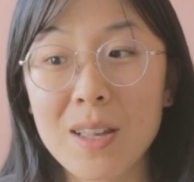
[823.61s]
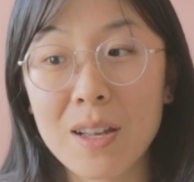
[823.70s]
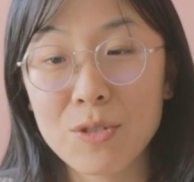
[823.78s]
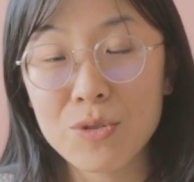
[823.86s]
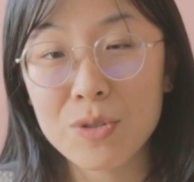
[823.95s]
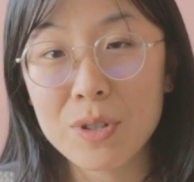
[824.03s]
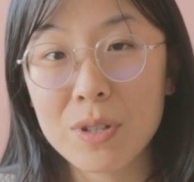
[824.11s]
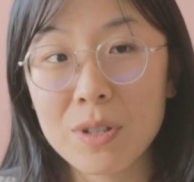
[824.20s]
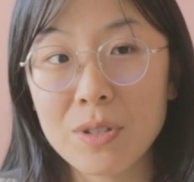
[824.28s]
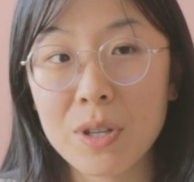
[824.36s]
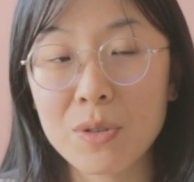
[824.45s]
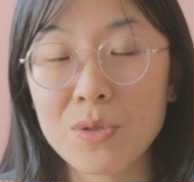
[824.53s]
it
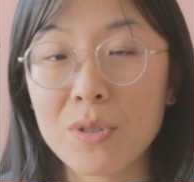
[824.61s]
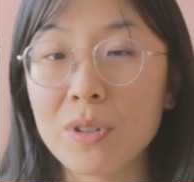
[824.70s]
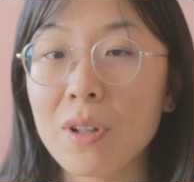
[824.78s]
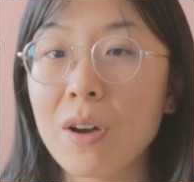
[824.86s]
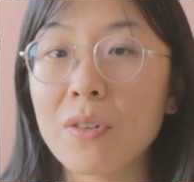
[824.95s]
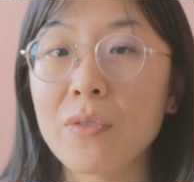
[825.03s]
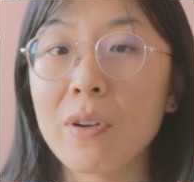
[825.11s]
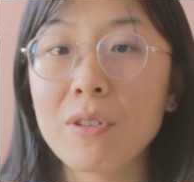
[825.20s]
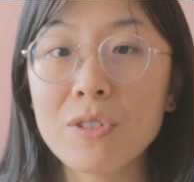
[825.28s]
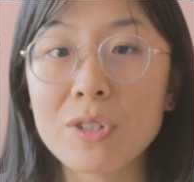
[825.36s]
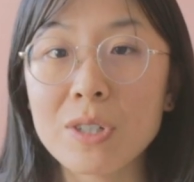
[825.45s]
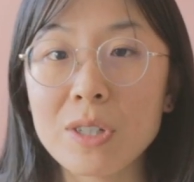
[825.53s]
actually takes you a lot of
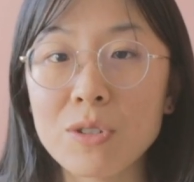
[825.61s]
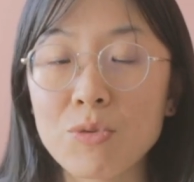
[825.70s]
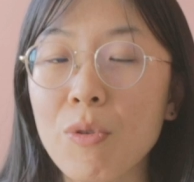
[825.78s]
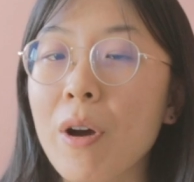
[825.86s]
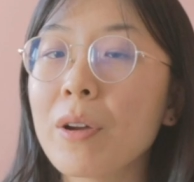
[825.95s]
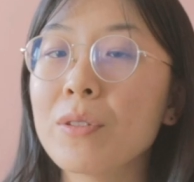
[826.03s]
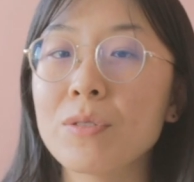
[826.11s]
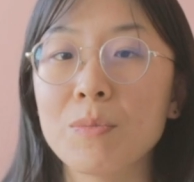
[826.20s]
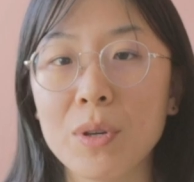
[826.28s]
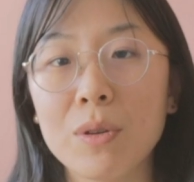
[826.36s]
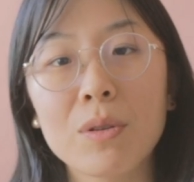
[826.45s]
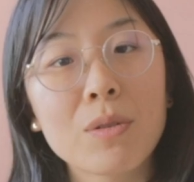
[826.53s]
energy trying to
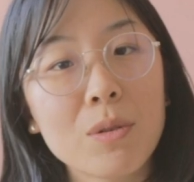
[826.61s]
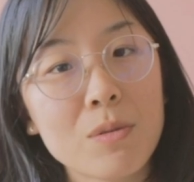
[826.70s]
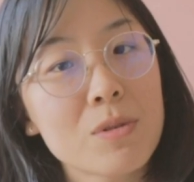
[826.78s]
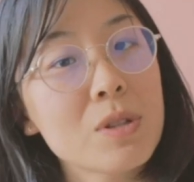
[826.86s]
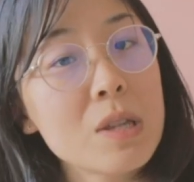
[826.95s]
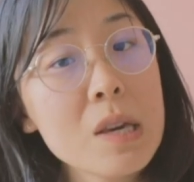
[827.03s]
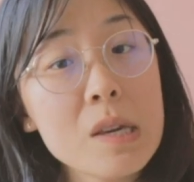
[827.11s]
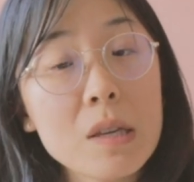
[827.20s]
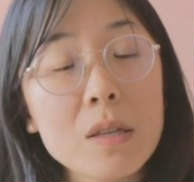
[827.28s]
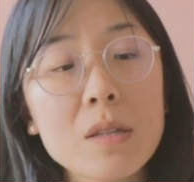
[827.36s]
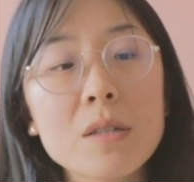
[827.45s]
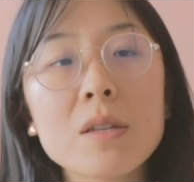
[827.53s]
be those
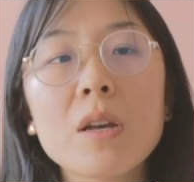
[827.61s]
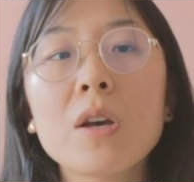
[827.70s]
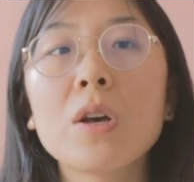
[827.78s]
things.